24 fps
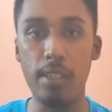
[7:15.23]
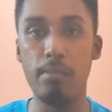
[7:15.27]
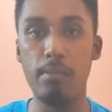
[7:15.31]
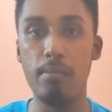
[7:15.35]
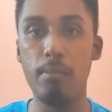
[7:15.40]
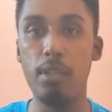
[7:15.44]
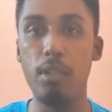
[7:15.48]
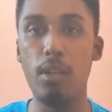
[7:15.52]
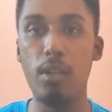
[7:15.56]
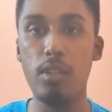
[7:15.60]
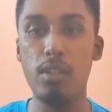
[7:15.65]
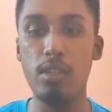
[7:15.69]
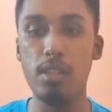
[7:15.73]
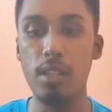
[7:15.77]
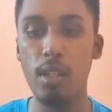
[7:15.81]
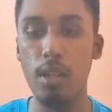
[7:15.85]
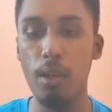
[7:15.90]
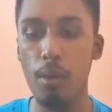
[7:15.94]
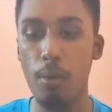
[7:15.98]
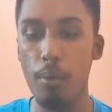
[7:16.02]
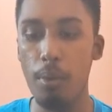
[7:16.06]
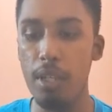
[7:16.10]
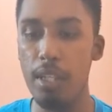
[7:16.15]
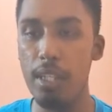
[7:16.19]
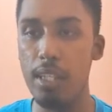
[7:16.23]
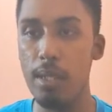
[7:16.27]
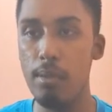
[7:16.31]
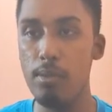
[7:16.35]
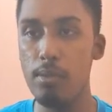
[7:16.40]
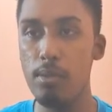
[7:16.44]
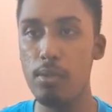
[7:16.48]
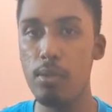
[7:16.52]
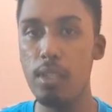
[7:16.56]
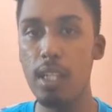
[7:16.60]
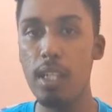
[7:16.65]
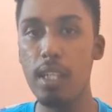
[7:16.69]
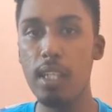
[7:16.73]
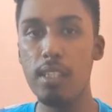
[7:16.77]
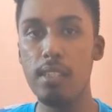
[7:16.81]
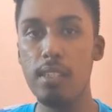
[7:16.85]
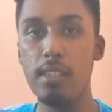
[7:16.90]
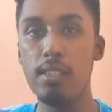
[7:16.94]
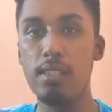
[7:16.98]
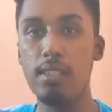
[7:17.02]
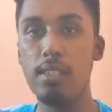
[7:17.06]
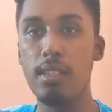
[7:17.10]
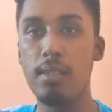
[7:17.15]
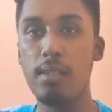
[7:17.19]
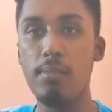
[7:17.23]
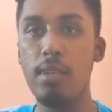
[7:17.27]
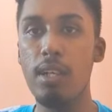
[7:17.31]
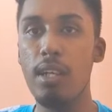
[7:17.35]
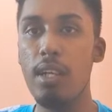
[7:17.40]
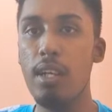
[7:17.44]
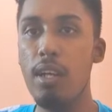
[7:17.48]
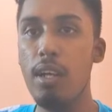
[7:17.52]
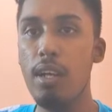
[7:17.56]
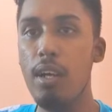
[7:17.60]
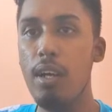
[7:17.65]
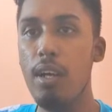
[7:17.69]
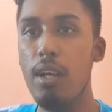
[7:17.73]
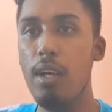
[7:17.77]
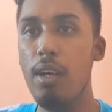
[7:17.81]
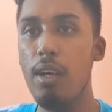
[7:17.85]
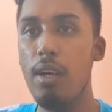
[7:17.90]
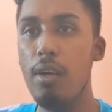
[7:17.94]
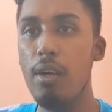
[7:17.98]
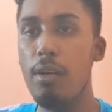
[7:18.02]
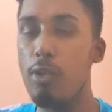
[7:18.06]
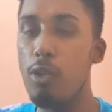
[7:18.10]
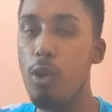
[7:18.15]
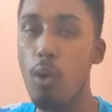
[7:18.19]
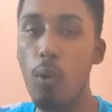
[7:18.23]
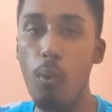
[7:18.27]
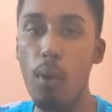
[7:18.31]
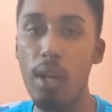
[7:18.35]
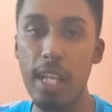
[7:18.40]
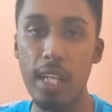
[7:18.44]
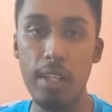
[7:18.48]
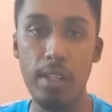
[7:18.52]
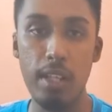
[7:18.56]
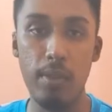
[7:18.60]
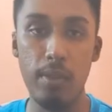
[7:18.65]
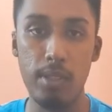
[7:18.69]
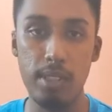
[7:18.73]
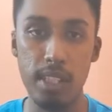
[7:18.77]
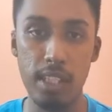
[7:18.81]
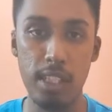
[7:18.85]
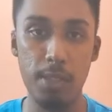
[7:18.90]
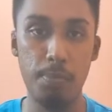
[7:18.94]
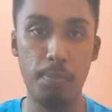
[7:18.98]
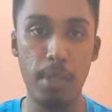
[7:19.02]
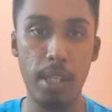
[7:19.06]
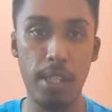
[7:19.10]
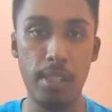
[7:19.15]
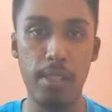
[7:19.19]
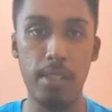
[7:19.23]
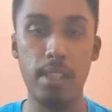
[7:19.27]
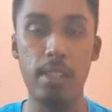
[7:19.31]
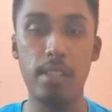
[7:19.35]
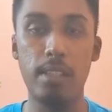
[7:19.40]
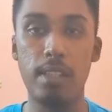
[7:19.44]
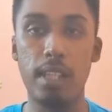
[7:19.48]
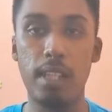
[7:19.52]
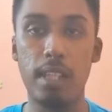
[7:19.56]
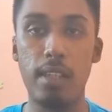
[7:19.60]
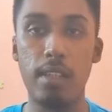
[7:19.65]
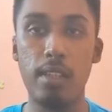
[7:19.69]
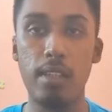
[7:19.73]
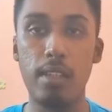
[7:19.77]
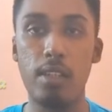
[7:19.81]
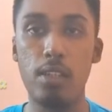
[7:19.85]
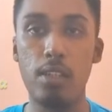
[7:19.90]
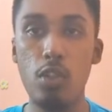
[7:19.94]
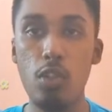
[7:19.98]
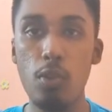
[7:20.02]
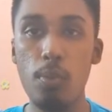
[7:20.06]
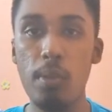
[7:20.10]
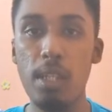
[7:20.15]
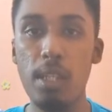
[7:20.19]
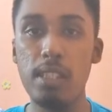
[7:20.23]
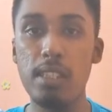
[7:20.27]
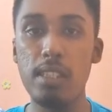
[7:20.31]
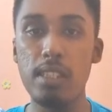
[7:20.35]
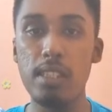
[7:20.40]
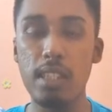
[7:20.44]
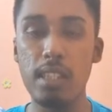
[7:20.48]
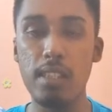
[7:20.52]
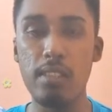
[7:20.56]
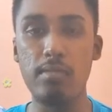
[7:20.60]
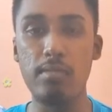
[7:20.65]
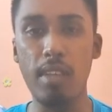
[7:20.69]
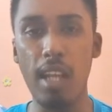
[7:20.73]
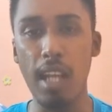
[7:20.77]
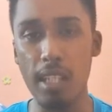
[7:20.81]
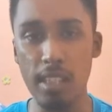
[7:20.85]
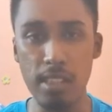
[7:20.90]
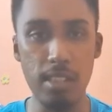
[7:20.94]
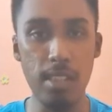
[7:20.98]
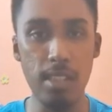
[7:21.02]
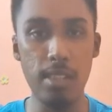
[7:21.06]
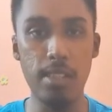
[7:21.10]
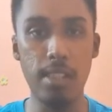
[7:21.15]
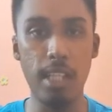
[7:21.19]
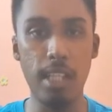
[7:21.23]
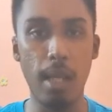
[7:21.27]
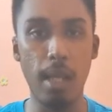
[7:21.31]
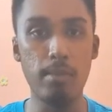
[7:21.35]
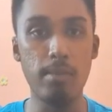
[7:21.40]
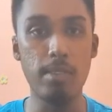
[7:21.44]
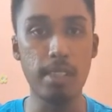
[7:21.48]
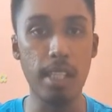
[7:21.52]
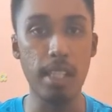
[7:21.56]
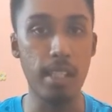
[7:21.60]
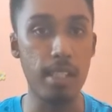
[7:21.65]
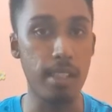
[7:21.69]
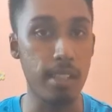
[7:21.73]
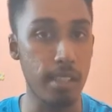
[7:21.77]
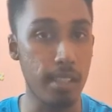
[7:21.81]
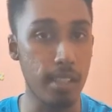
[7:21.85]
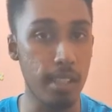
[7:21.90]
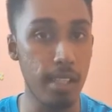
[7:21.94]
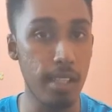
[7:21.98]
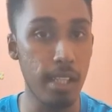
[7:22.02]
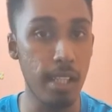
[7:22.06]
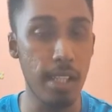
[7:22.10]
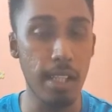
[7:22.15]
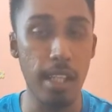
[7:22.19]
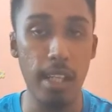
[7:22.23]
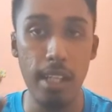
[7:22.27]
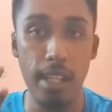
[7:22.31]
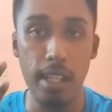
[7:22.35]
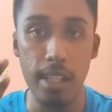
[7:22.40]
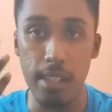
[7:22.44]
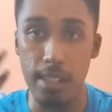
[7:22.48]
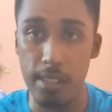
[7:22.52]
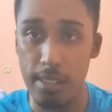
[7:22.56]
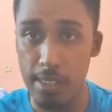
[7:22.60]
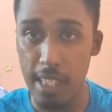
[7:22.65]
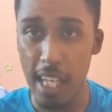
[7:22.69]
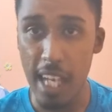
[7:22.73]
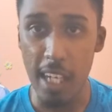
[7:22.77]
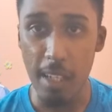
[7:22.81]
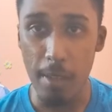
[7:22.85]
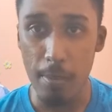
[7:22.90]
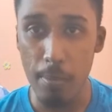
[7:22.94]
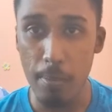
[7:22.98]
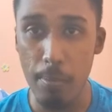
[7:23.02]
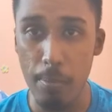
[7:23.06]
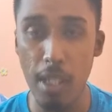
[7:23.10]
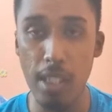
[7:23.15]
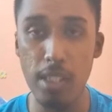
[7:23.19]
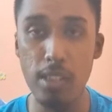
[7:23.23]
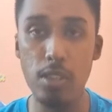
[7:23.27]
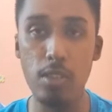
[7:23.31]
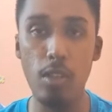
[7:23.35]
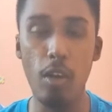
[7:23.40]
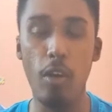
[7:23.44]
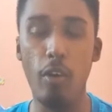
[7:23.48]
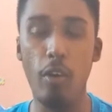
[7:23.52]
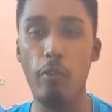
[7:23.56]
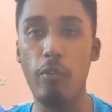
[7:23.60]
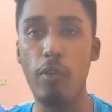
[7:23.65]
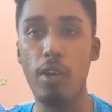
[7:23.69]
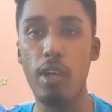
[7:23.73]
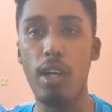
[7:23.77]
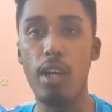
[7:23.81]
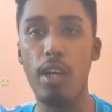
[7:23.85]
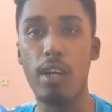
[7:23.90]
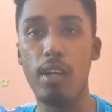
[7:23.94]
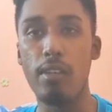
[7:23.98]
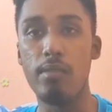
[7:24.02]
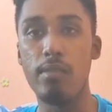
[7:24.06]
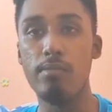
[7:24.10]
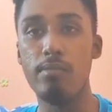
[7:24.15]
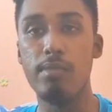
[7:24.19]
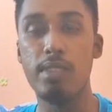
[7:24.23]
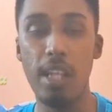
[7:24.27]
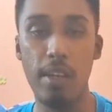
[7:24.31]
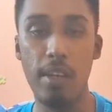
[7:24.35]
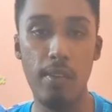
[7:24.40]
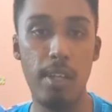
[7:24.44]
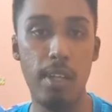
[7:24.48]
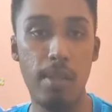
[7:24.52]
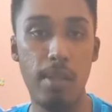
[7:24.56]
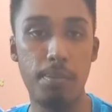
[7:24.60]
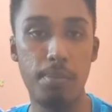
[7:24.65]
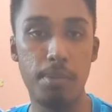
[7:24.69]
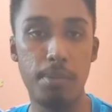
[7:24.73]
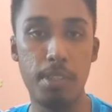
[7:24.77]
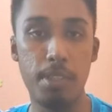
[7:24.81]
Because when it comes to drainage system, no one was expected that humans in ancient times can create that much of developed